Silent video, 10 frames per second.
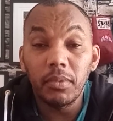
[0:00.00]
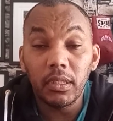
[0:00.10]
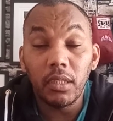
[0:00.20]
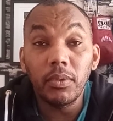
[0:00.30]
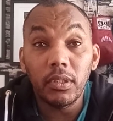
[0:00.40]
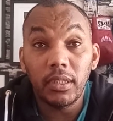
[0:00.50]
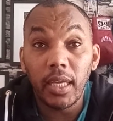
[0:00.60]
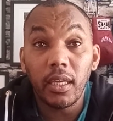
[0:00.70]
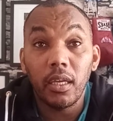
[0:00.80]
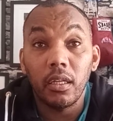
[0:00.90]
It was a
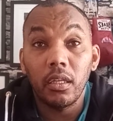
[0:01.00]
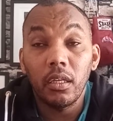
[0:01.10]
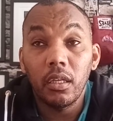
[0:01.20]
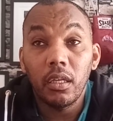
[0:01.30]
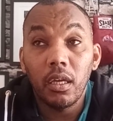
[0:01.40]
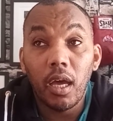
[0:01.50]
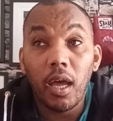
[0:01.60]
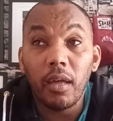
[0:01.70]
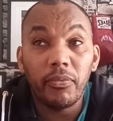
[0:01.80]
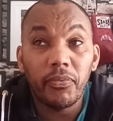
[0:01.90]
decade.
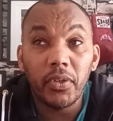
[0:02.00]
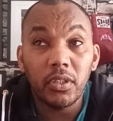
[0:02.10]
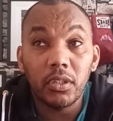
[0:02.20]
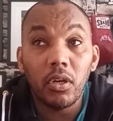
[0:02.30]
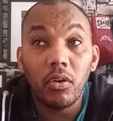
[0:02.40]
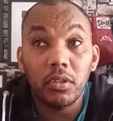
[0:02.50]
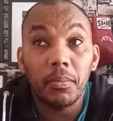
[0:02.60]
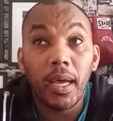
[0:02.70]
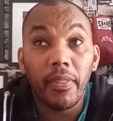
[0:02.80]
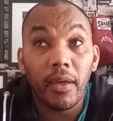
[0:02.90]
I first talked
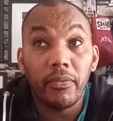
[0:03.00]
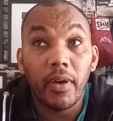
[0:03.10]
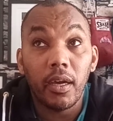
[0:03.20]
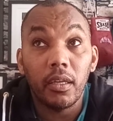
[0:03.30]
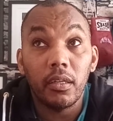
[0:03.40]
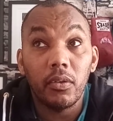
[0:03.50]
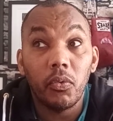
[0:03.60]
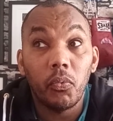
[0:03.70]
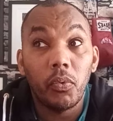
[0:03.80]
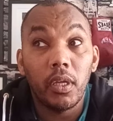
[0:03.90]
about that fight
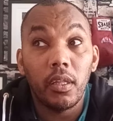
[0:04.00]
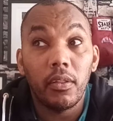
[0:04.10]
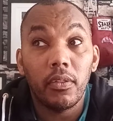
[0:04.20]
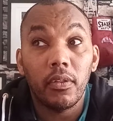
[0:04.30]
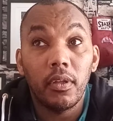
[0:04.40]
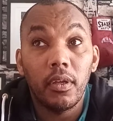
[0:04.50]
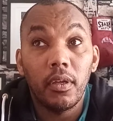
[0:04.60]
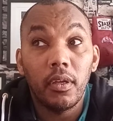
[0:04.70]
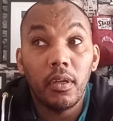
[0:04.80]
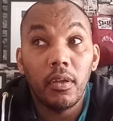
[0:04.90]
with
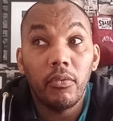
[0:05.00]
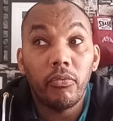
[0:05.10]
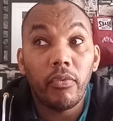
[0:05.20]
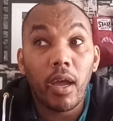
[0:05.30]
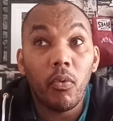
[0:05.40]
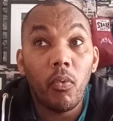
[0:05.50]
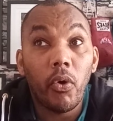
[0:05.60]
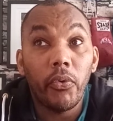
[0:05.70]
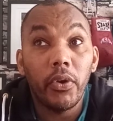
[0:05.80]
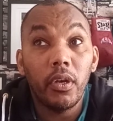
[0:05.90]
Frank
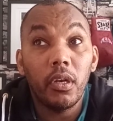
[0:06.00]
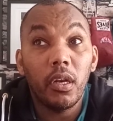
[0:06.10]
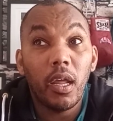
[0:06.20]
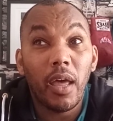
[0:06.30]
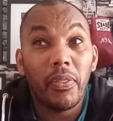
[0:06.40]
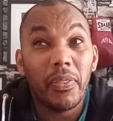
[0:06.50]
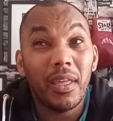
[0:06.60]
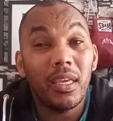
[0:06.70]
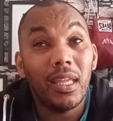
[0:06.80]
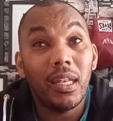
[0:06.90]
Warren, I
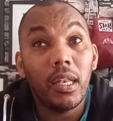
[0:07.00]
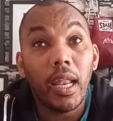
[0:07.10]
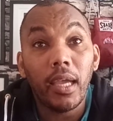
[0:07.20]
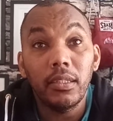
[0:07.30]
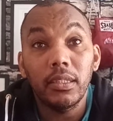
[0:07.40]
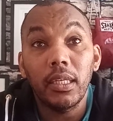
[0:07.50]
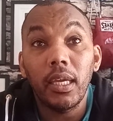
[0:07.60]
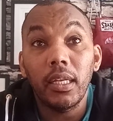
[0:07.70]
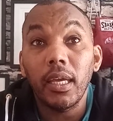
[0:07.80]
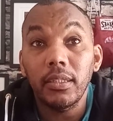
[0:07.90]
think in
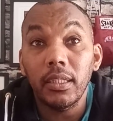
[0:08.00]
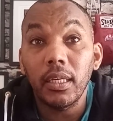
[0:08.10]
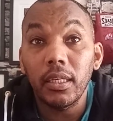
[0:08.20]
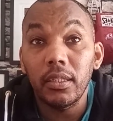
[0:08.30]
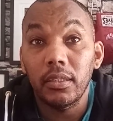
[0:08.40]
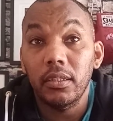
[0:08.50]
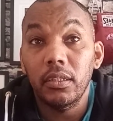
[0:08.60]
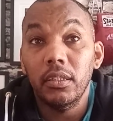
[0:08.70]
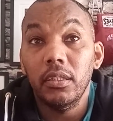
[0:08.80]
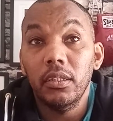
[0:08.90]
98,
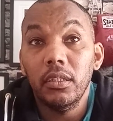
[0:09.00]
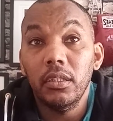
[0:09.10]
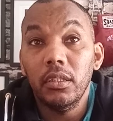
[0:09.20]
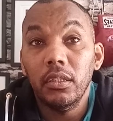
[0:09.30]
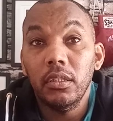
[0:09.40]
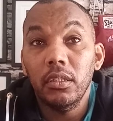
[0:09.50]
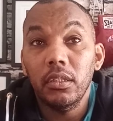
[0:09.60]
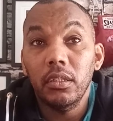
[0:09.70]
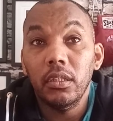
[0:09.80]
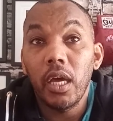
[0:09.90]
99.
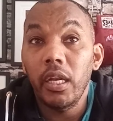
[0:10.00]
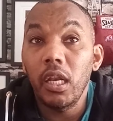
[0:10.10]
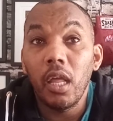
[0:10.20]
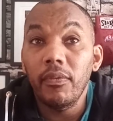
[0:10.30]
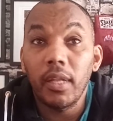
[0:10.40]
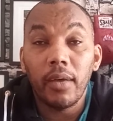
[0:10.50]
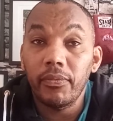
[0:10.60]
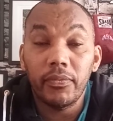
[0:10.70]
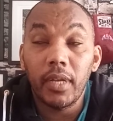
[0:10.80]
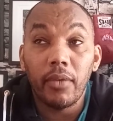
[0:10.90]
And it never
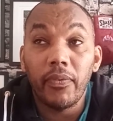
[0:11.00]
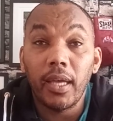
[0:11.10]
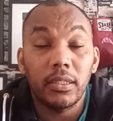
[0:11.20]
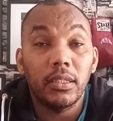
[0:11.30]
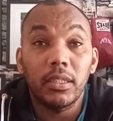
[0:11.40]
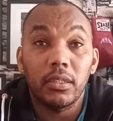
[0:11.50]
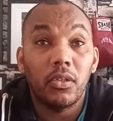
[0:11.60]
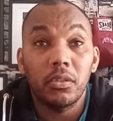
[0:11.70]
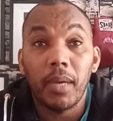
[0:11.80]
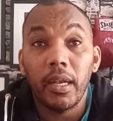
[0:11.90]
that fight still gets
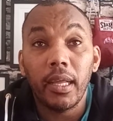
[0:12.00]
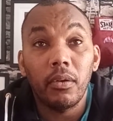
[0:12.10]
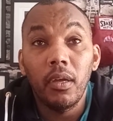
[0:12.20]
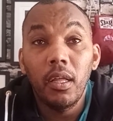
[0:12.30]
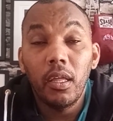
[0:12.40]
talked about now.